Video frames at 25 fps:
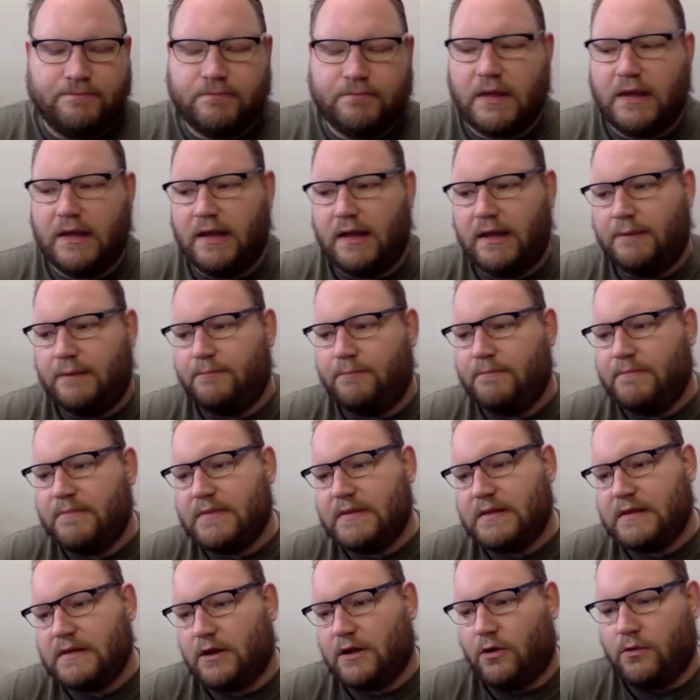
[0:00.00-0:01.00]
You
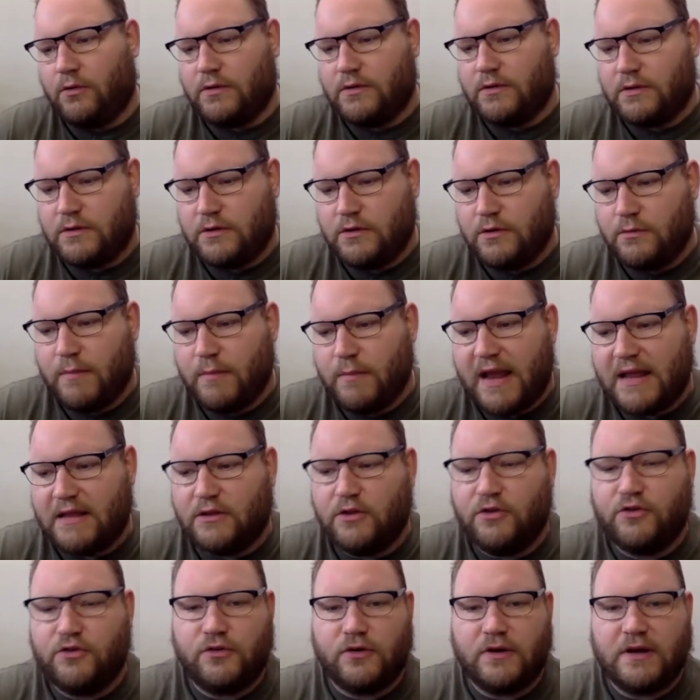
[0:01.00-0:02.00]
know, you might
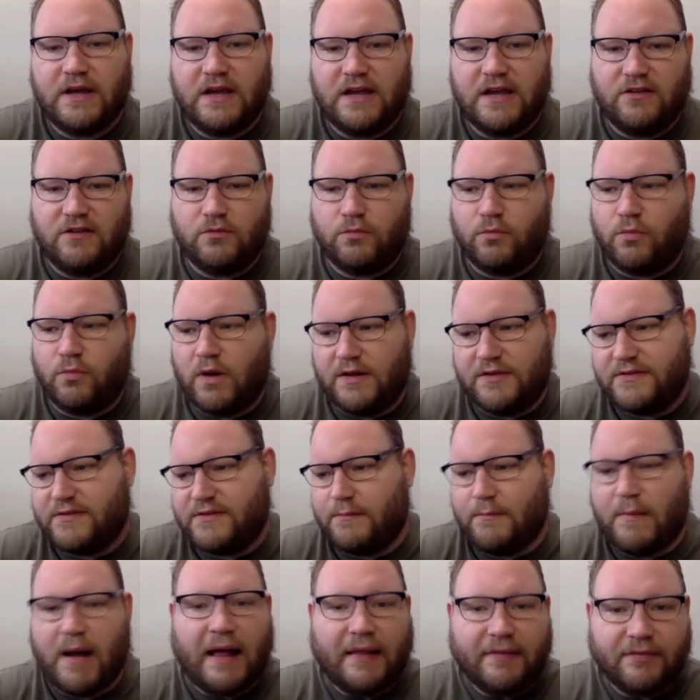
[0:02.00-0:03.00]
lose your keys once
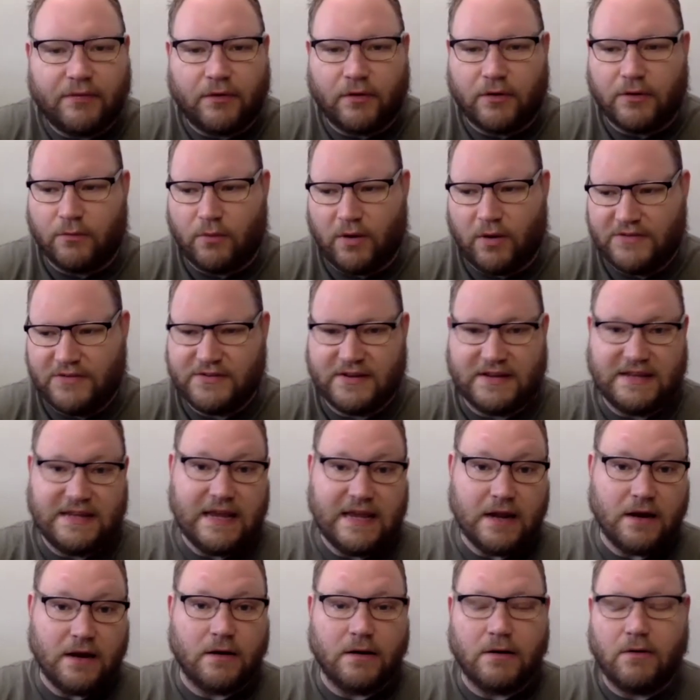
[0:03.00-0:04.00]
a month or once a
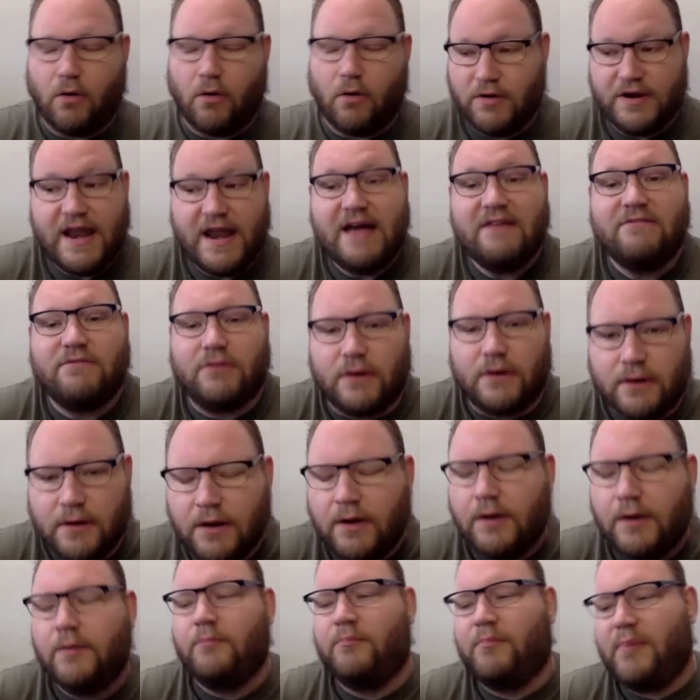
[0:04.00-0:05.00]
year or never,
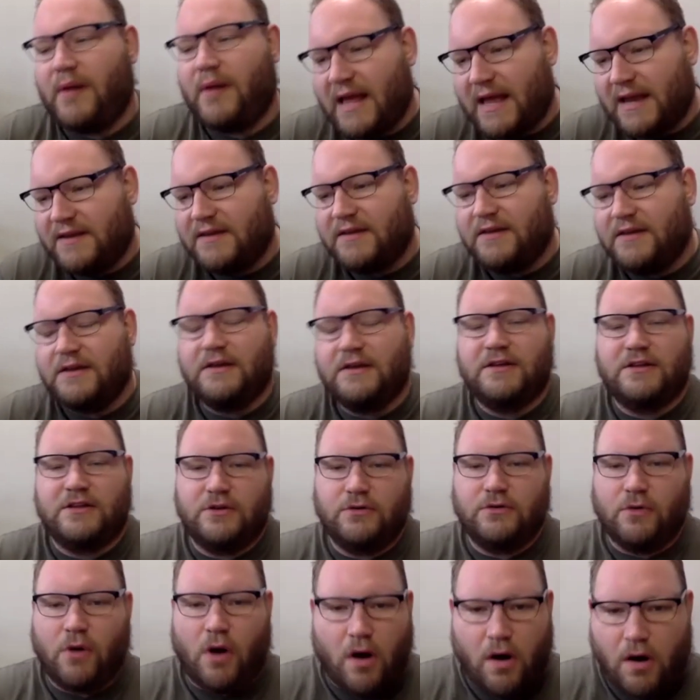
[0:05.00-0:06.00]
but
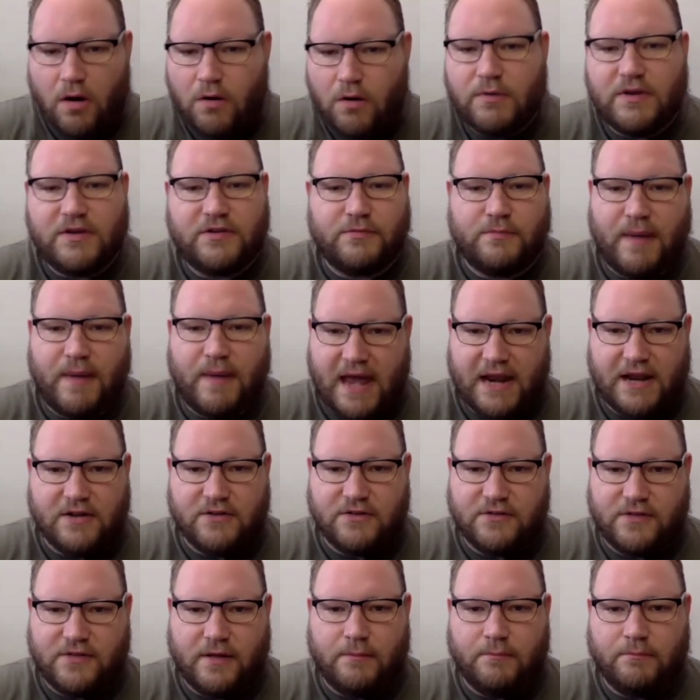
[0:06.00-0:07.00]
you always
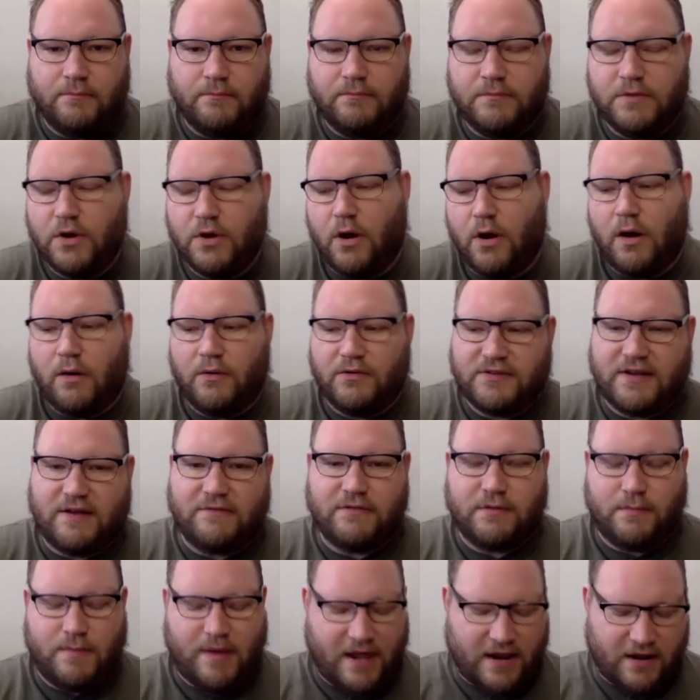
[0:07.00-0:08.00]
manage them. You always have
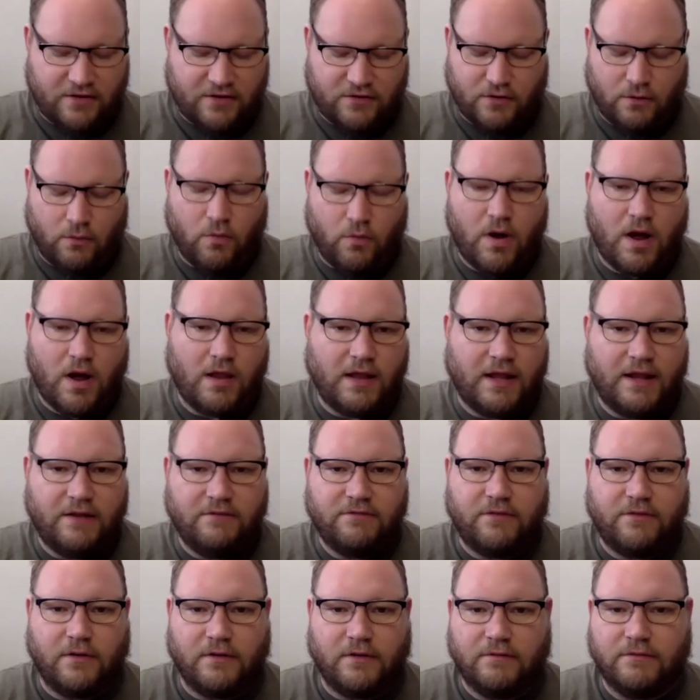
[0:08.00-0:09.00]
to manage your wallet
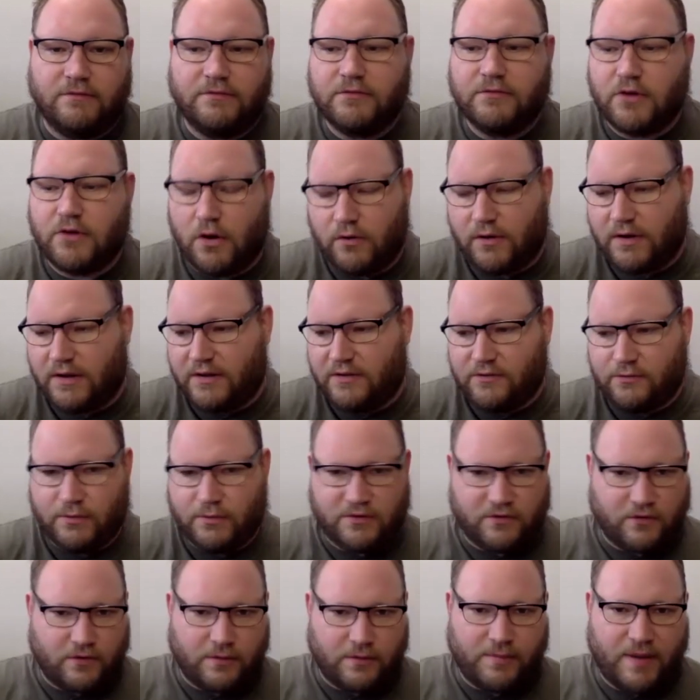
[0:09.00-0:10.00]
full of tokens,
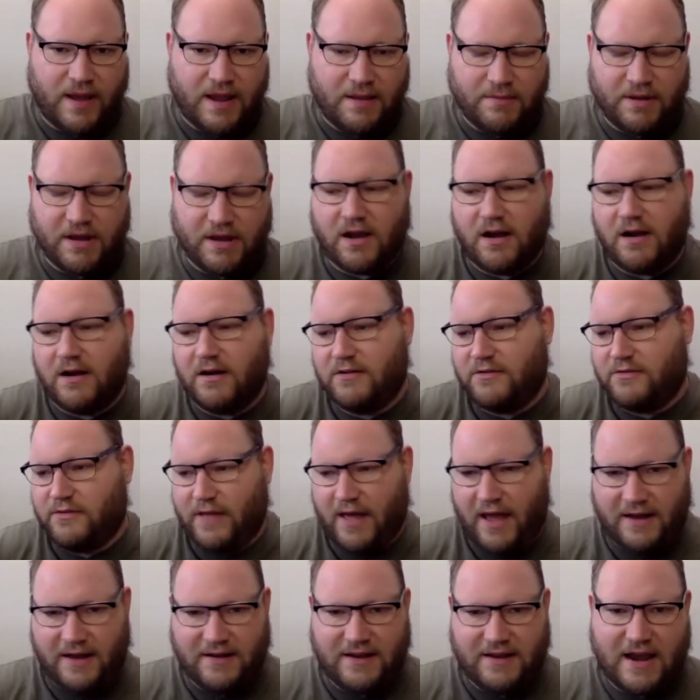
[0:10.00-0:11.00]
which are the payment cards,
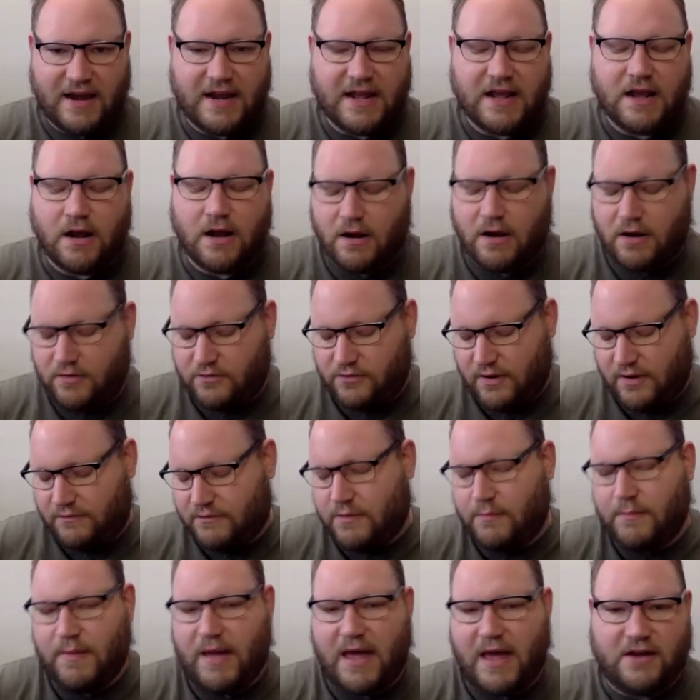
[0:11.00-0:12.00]
the identity cards. You have
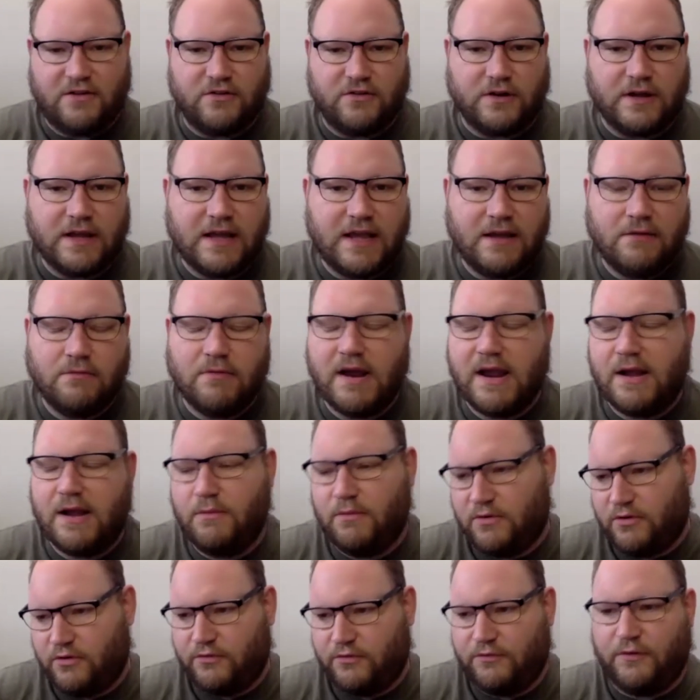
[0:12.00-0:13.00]
to manage your key ring,
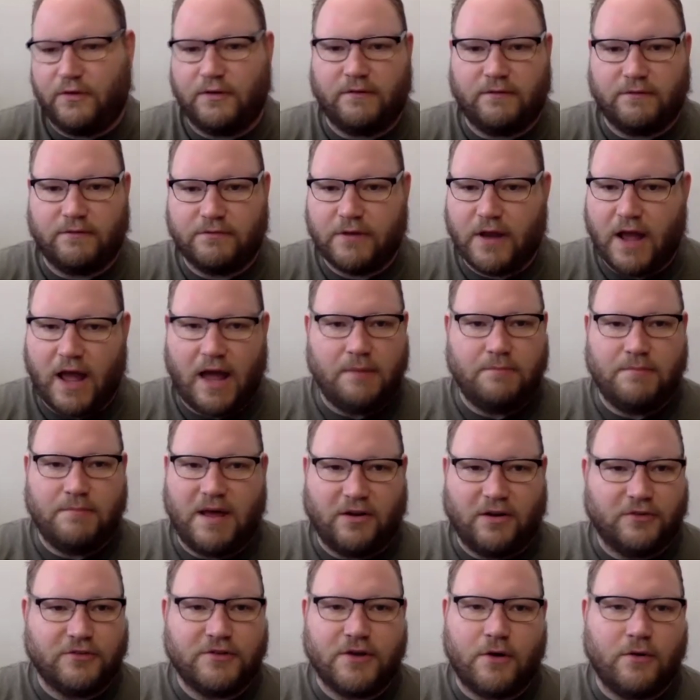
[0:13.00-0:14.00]
which is full of cut
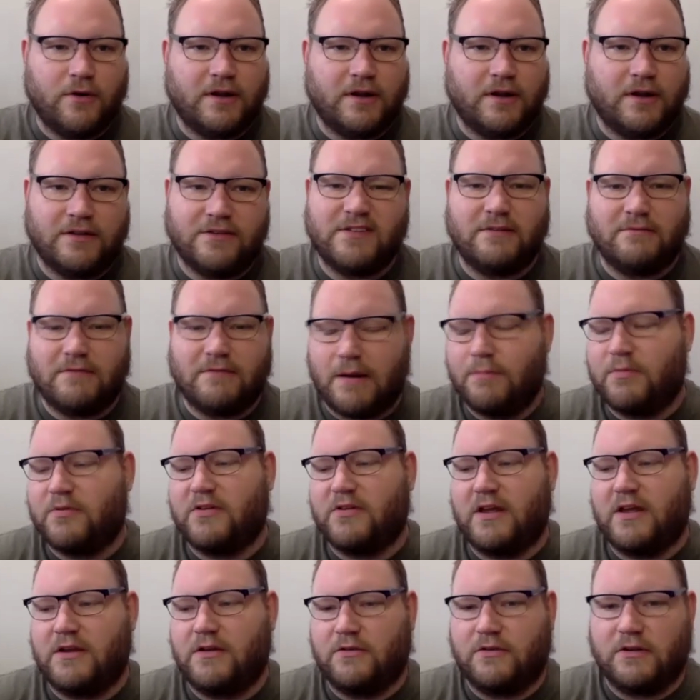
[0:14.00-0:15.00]
metal tokens that
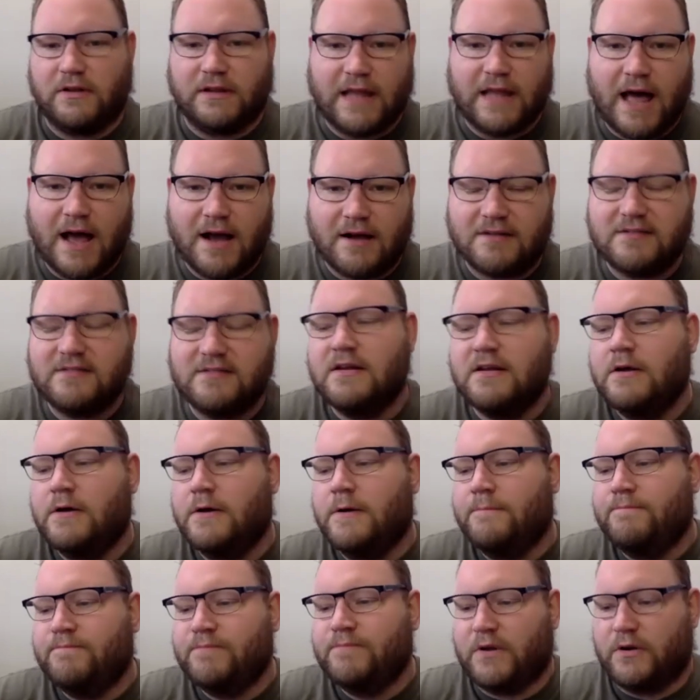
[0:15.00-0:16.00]
represent you to
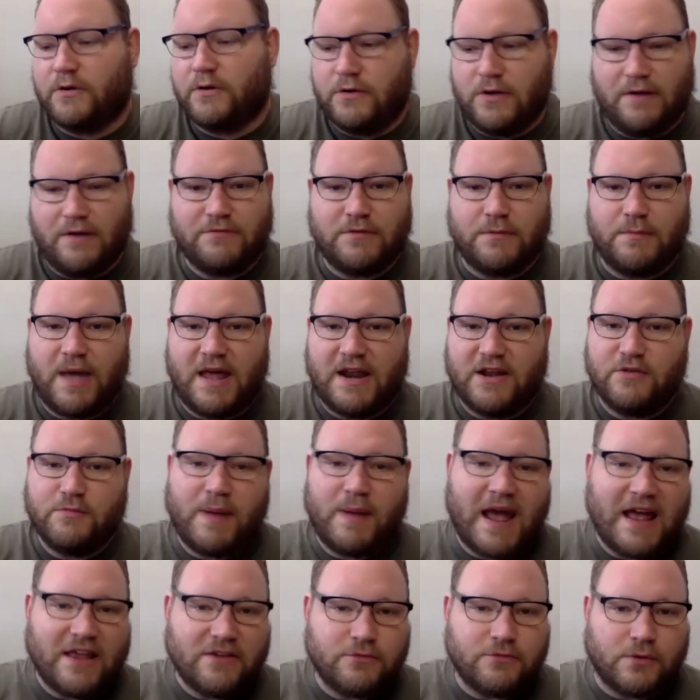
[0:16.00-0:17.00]
locks. There, you have to manage
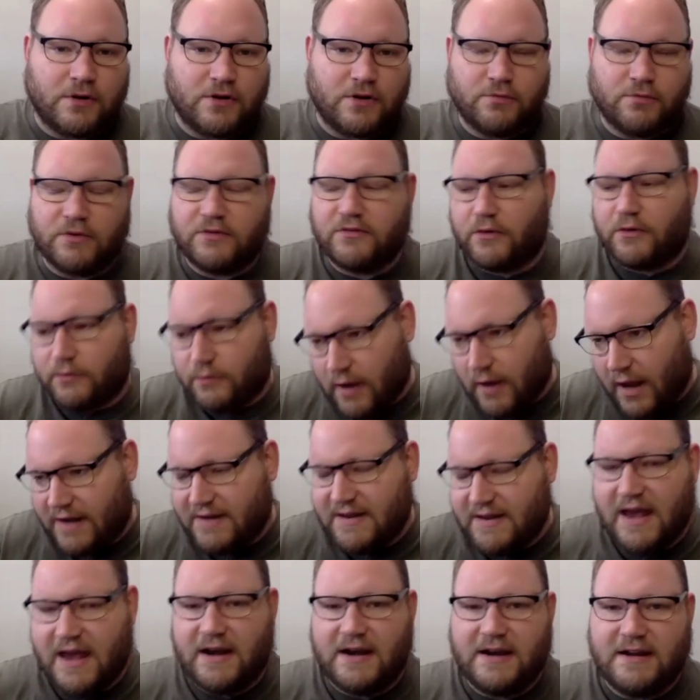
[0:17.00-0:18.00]
passwords, which are
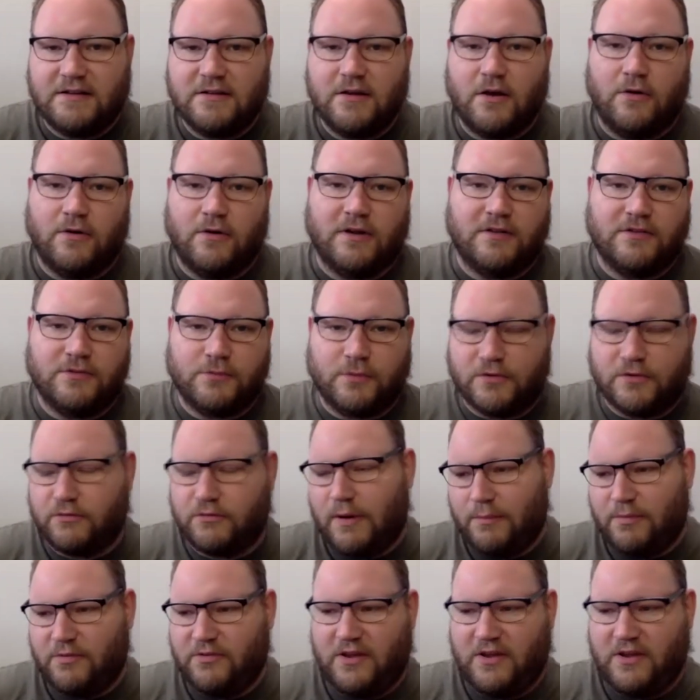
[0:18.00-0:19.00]
identity tokens, which
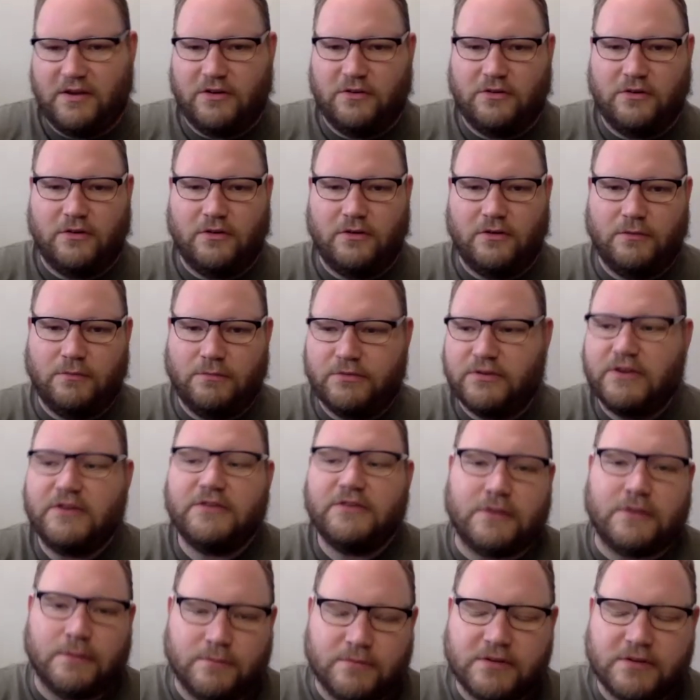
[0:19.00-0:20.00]
represent you to
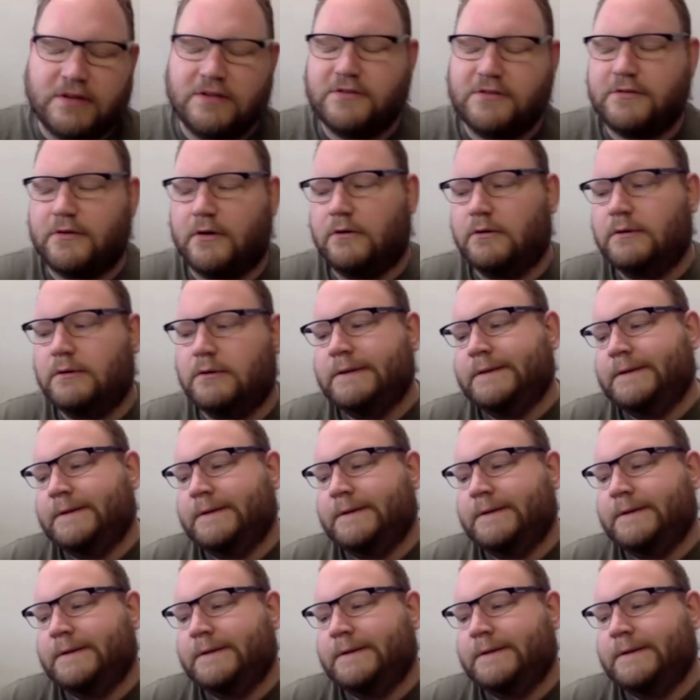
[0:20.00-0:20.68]
systems. And so